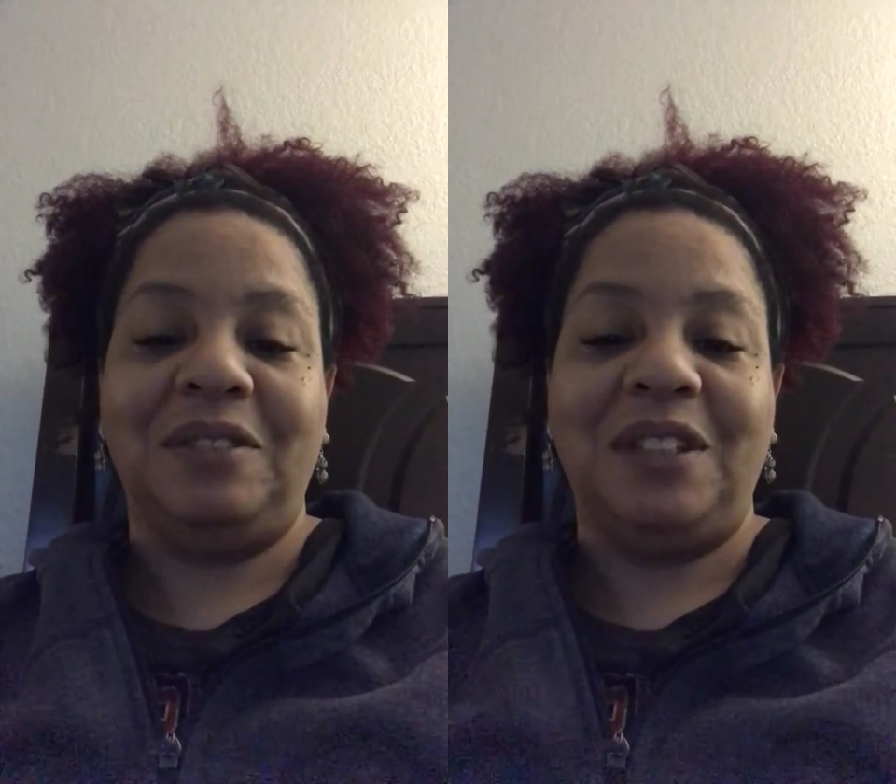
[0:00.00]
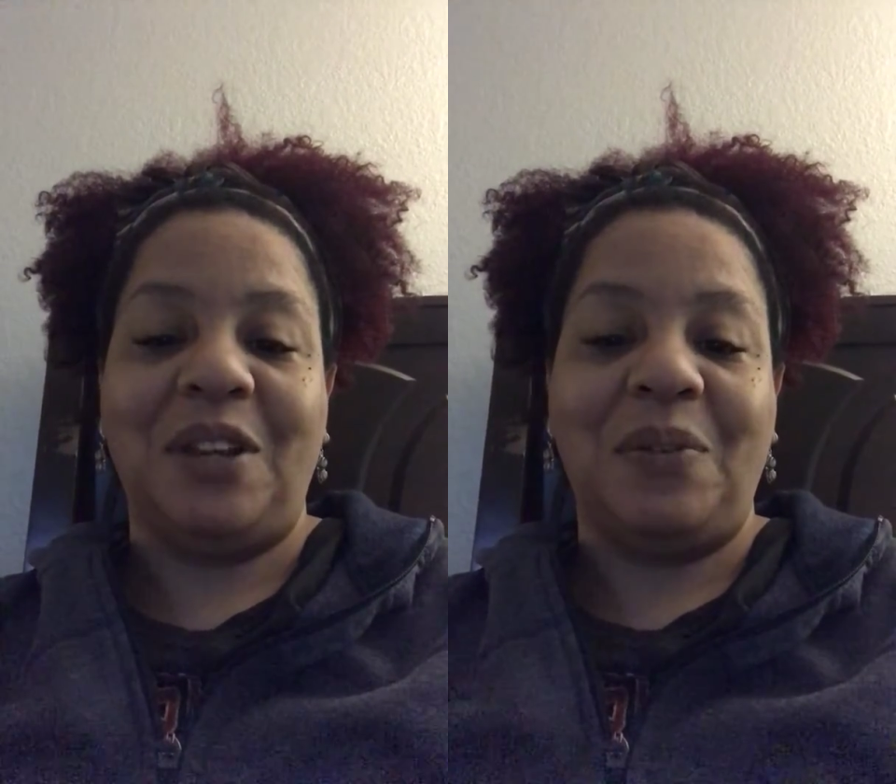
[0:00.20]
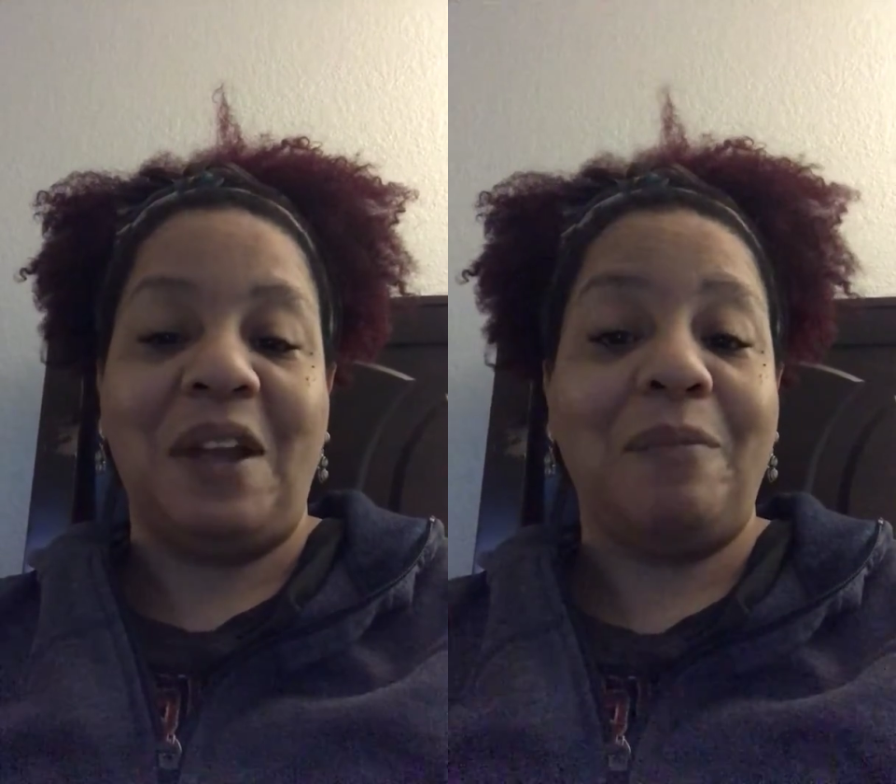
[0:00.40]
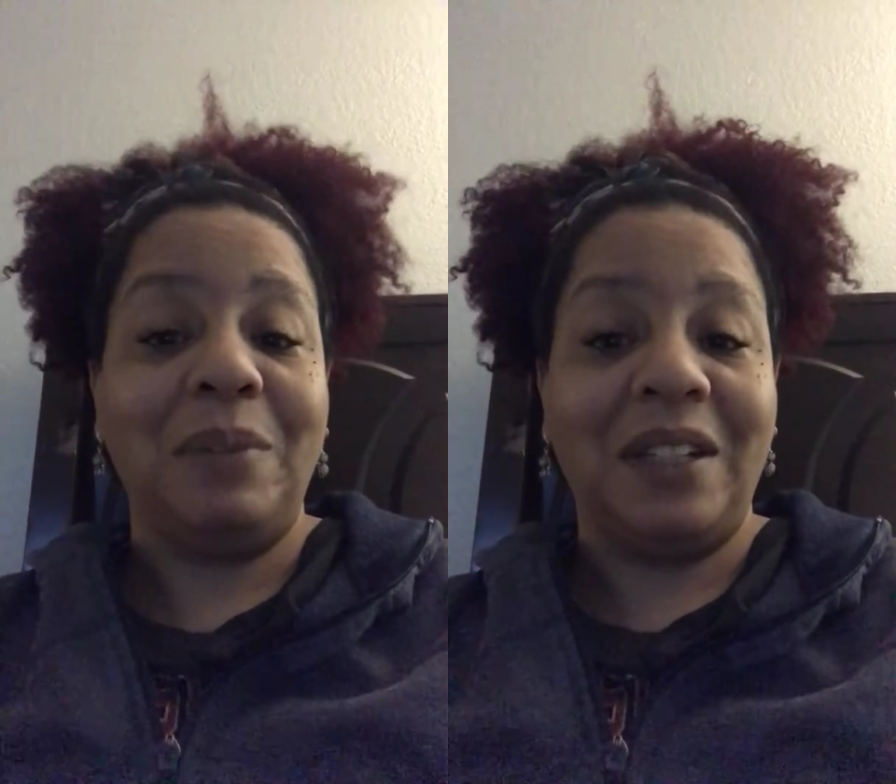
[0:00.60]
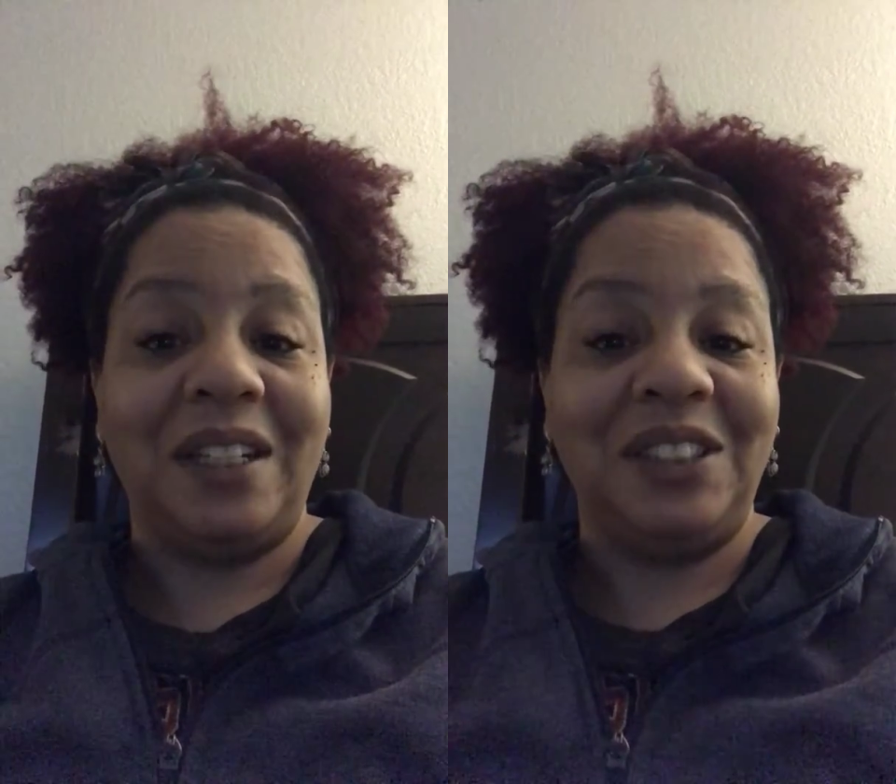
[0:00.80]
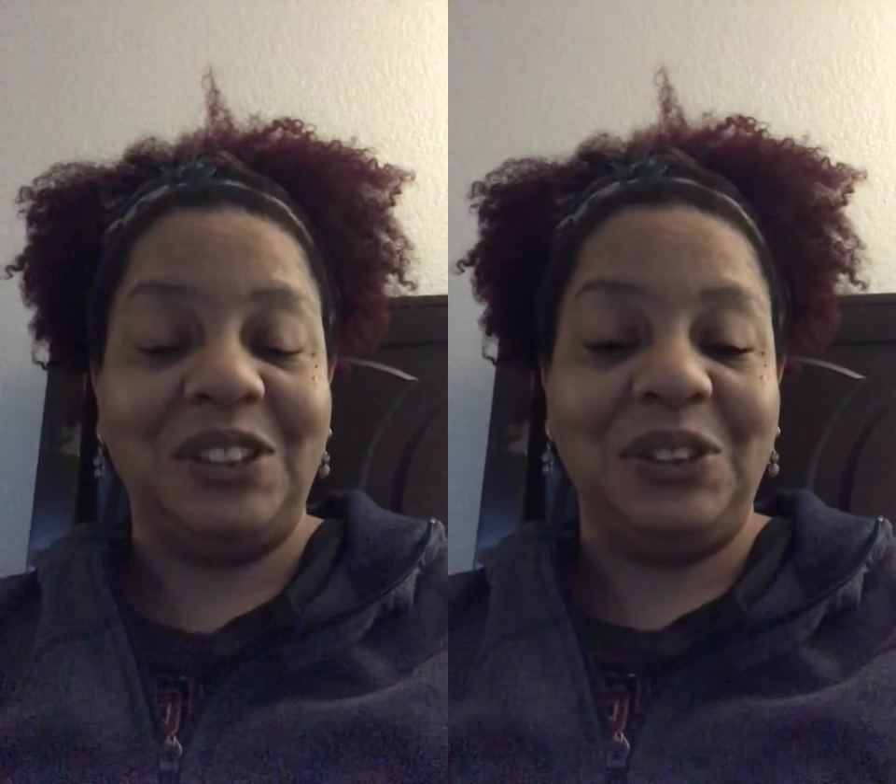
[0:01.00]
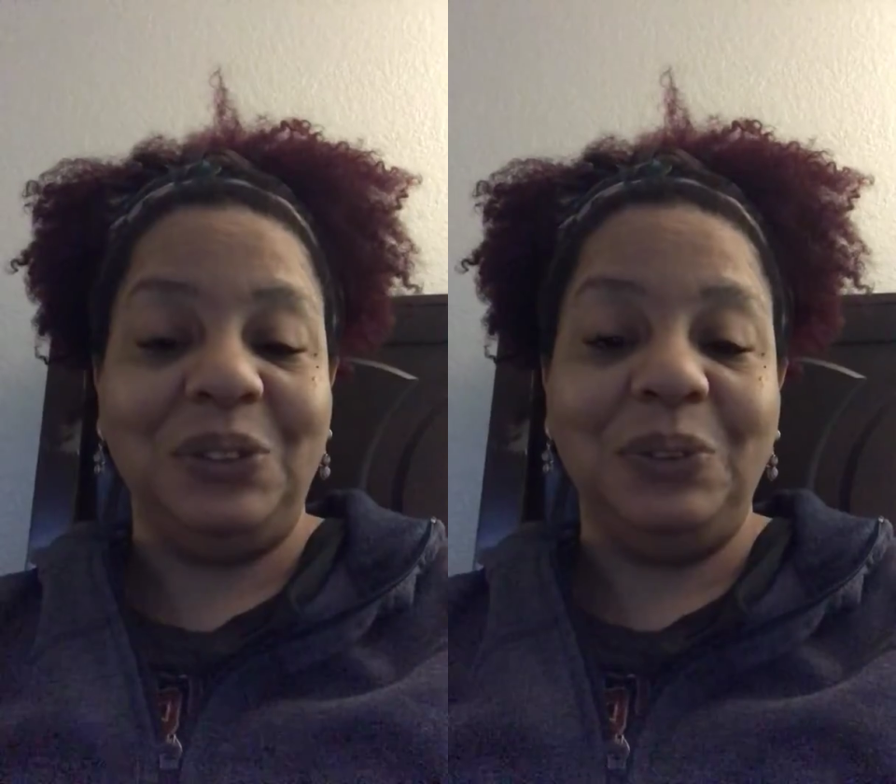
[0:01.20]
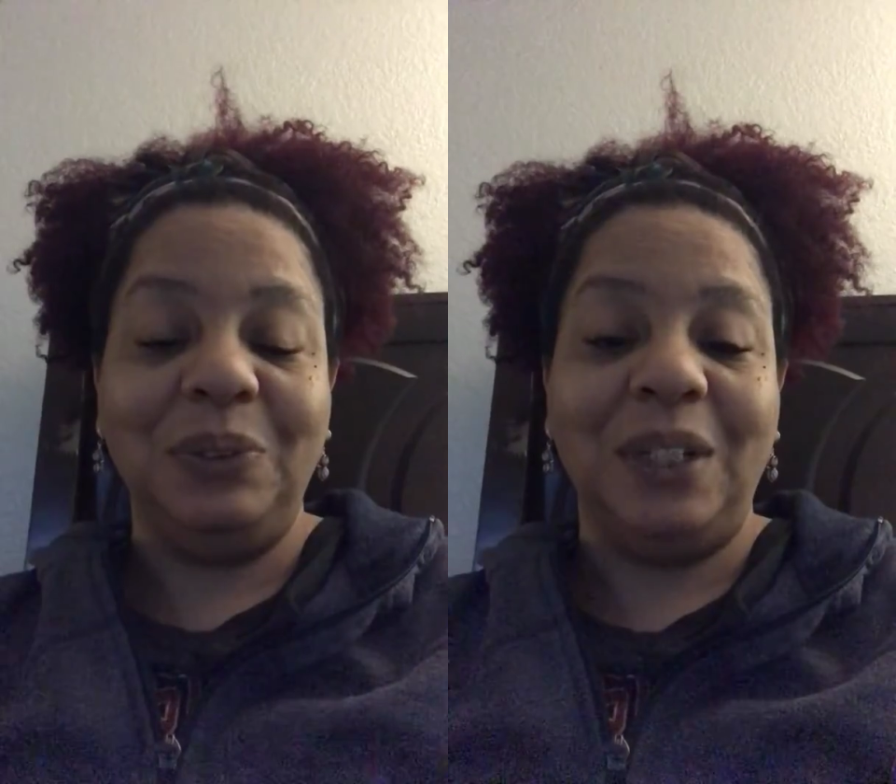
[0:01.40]
that we have planned to
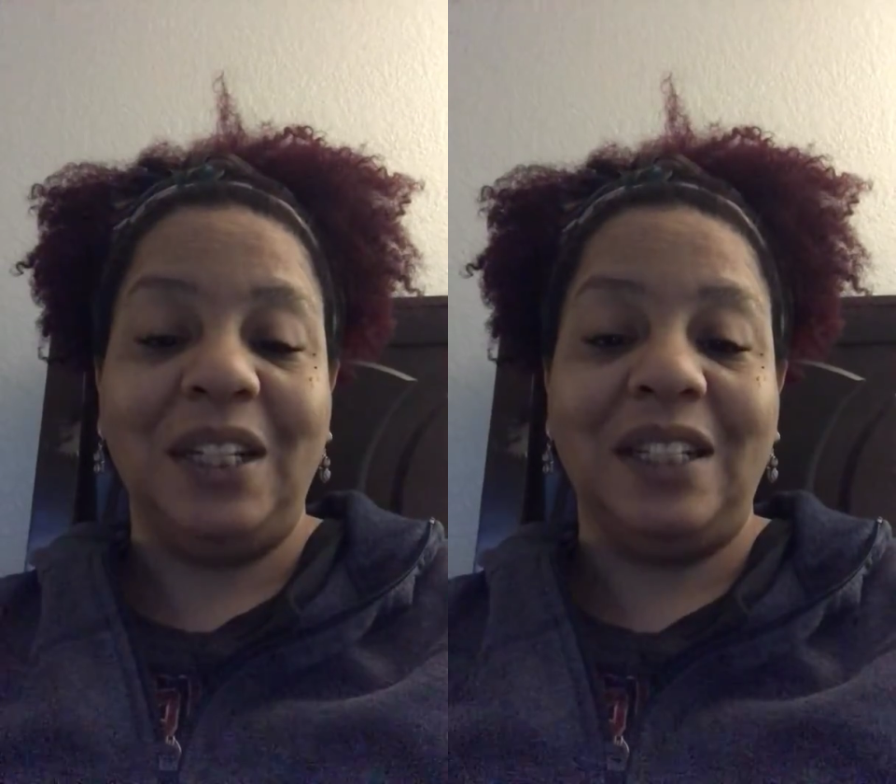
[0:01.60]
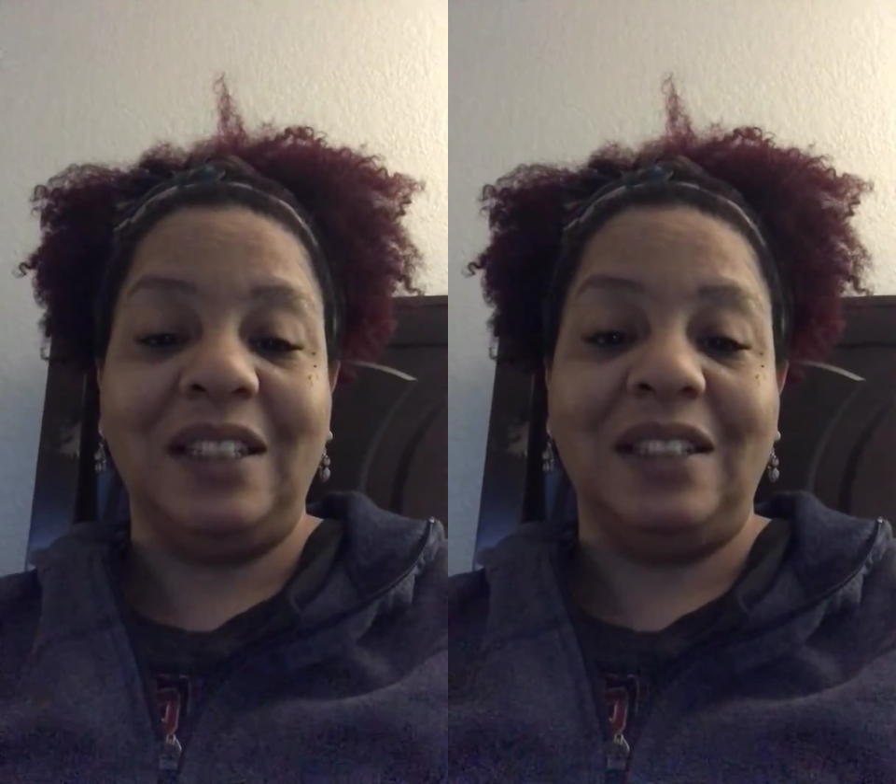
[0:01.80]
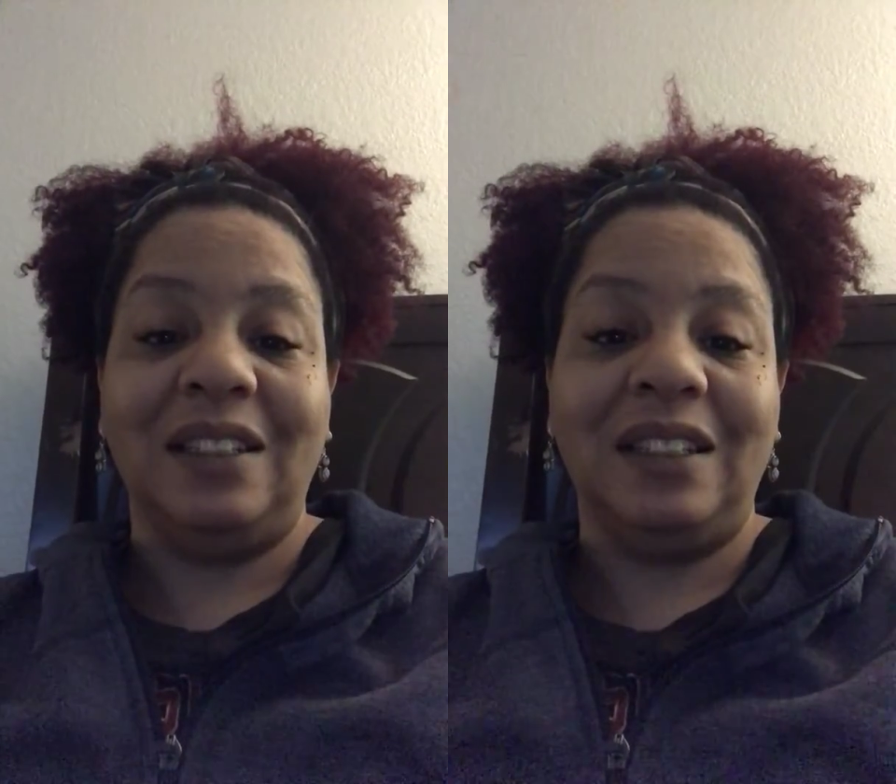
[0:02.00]
do in